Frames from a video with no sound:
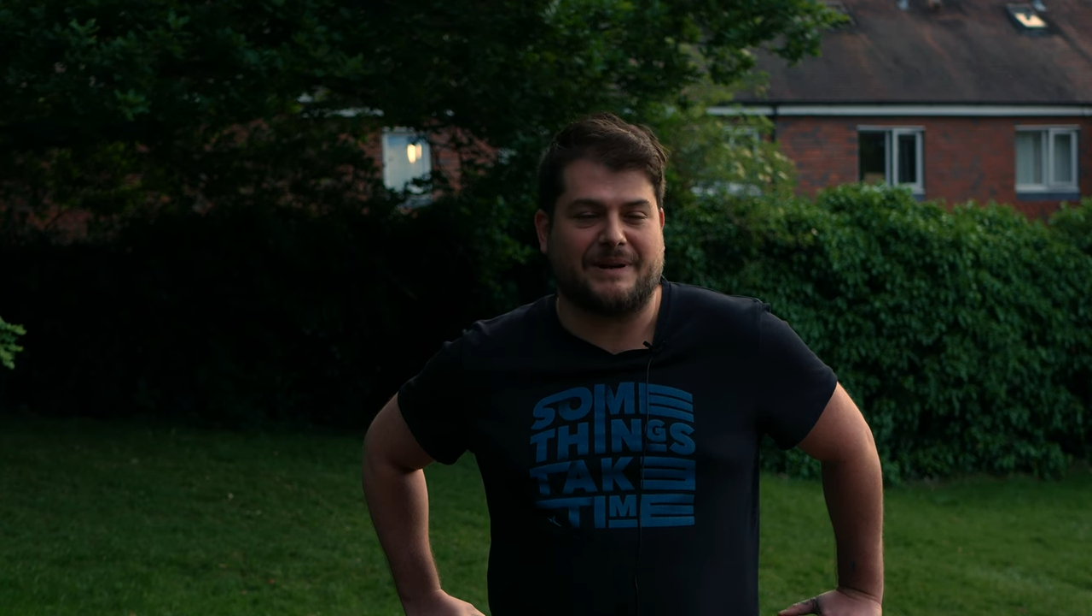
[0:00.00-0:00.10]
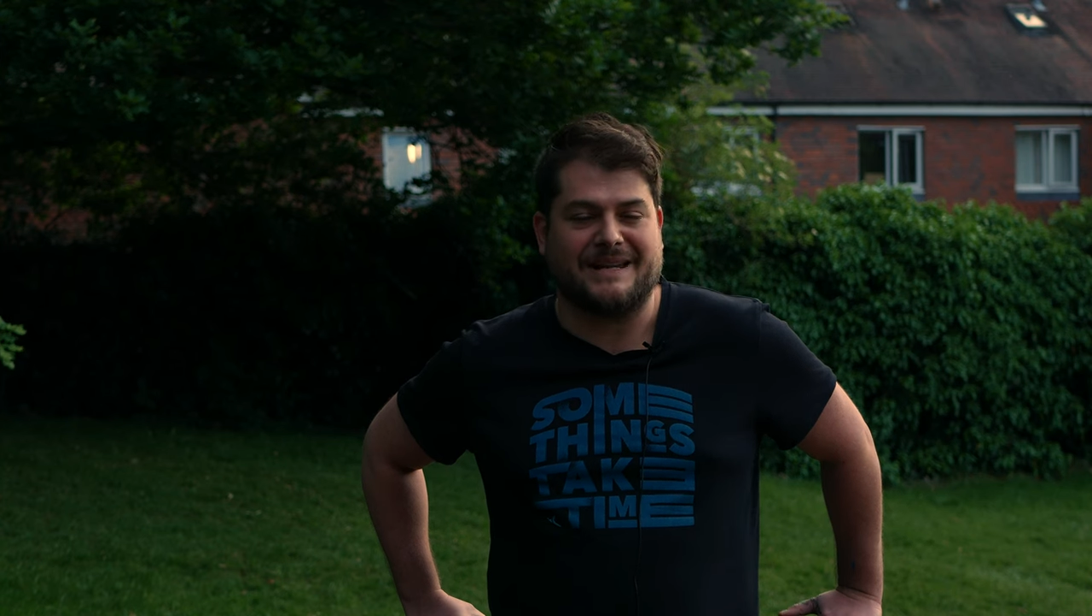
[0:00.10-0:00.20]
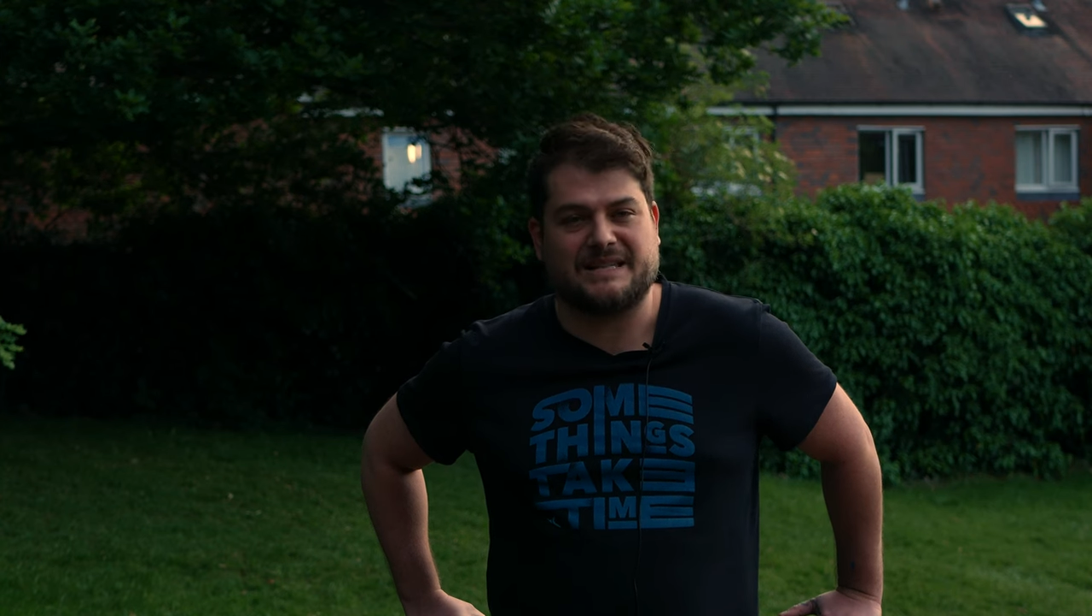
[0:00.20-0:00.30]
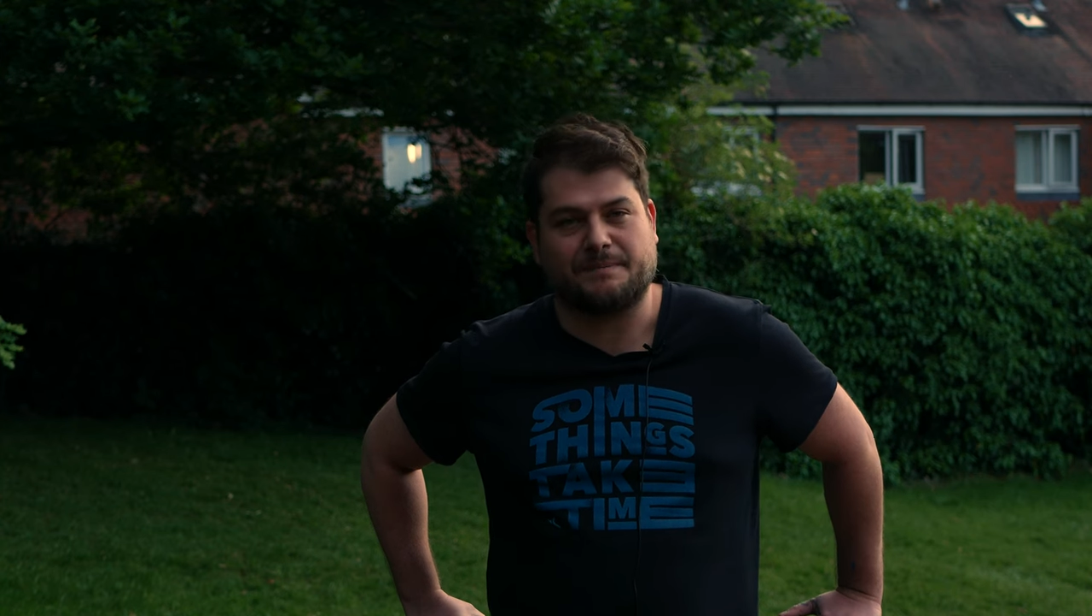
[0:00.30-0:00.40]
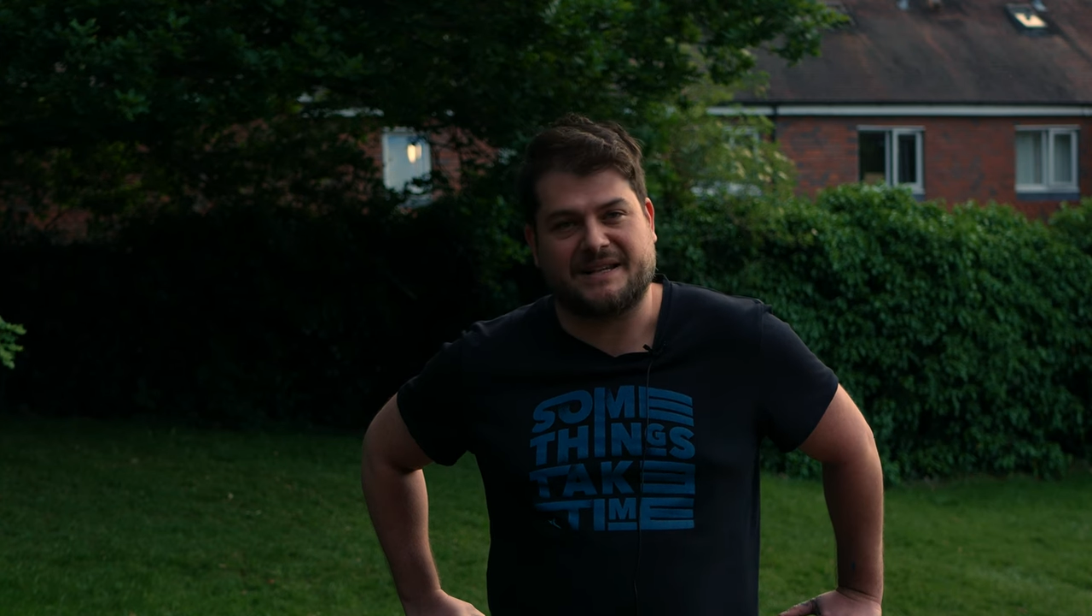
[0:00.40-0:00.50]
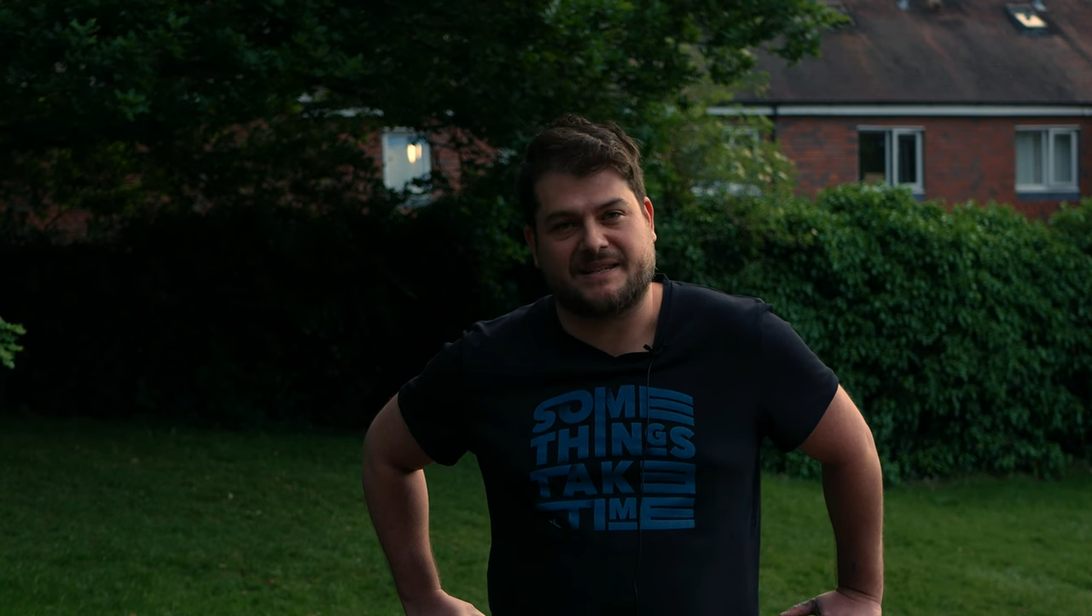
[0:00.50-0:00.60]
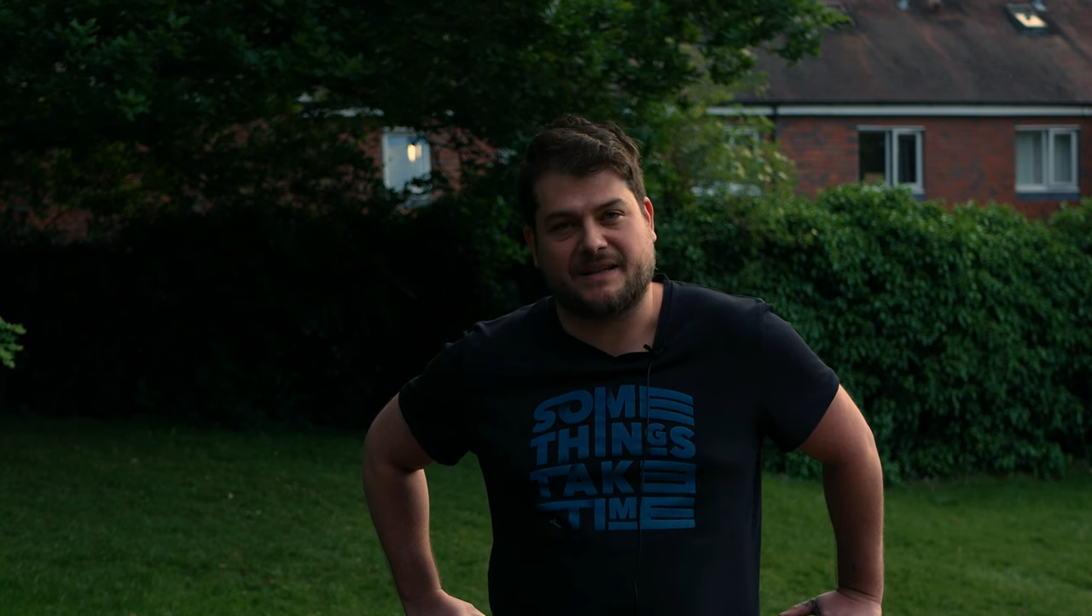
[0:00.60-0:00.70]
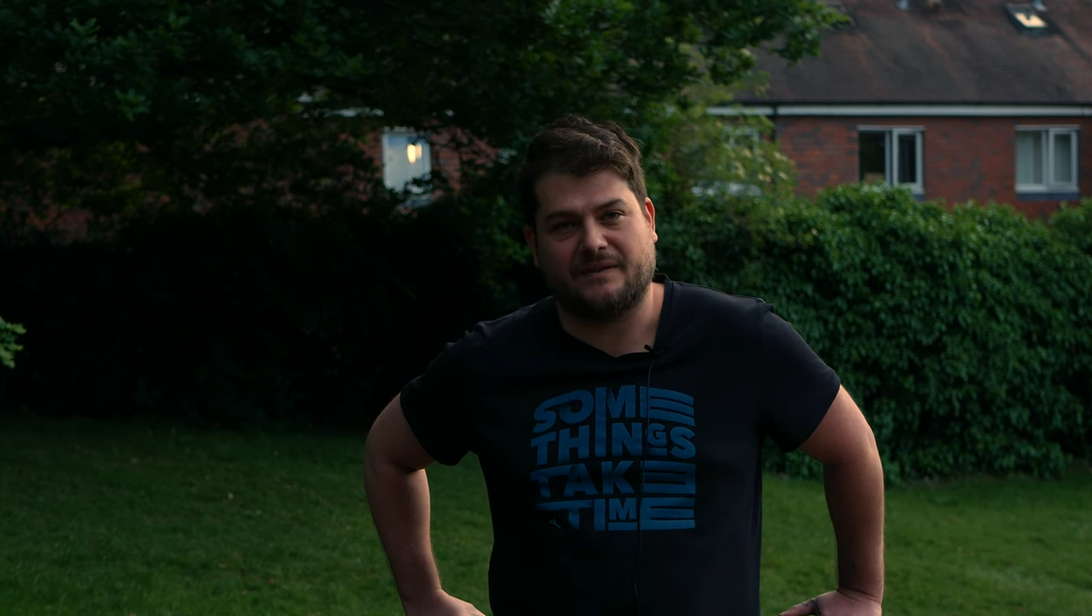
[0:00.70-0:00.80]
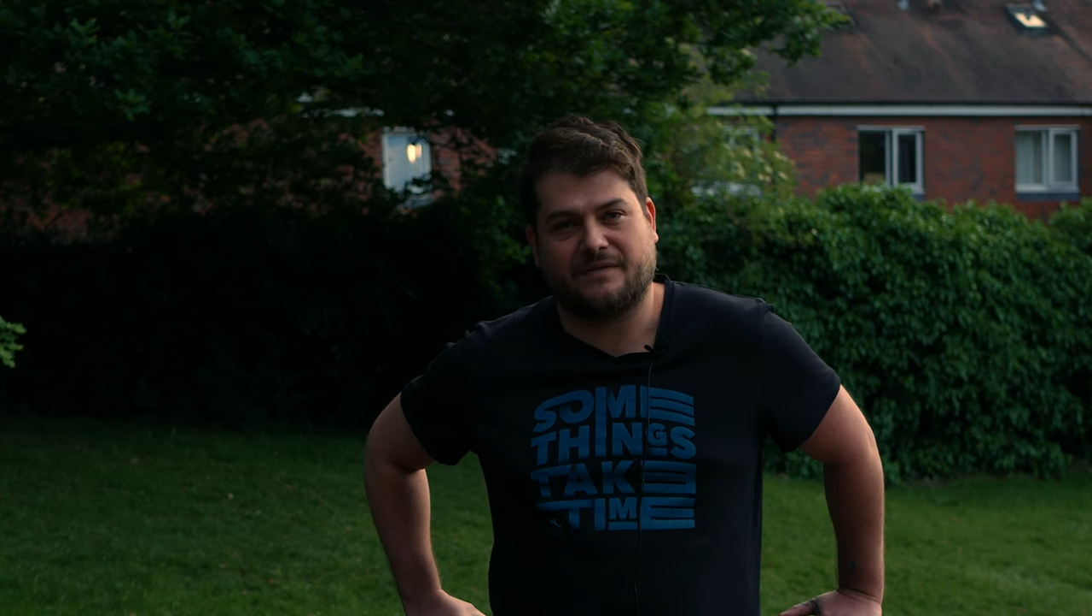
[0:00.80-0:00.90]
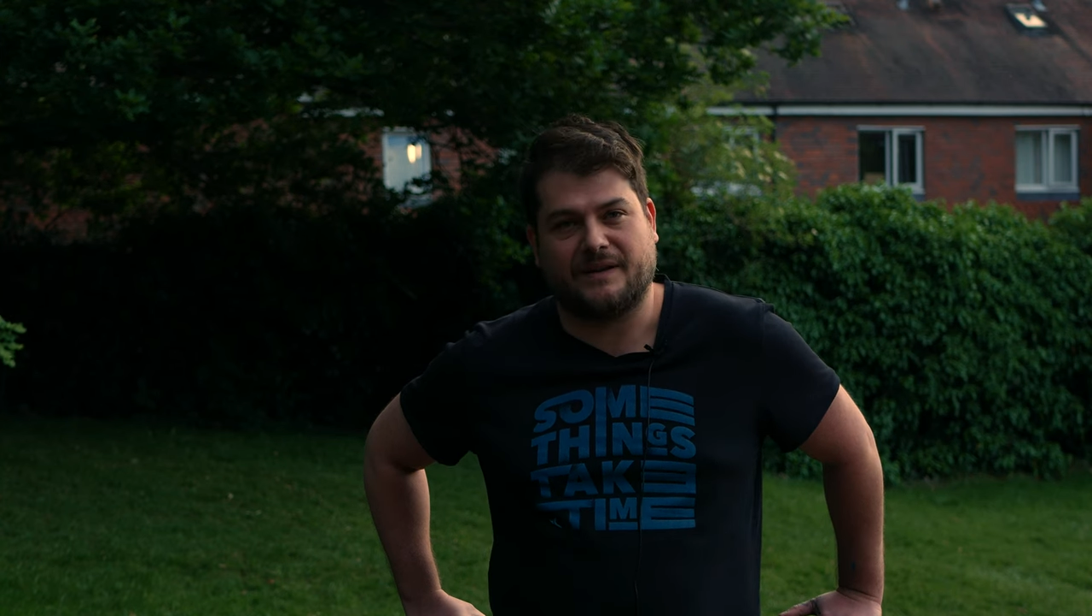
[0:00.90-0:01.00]
please
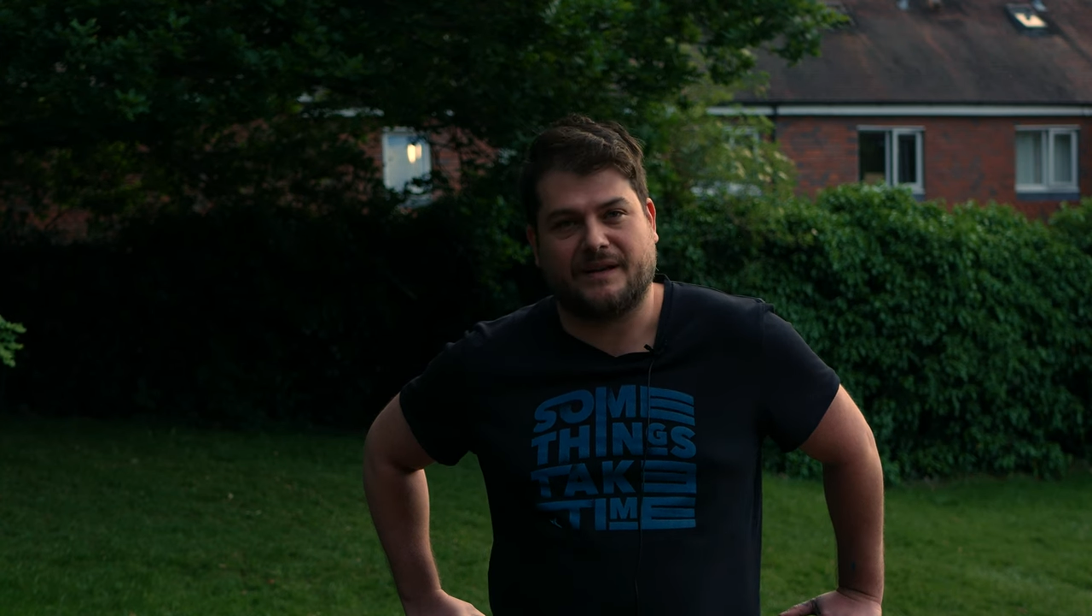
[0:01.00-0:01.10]
myself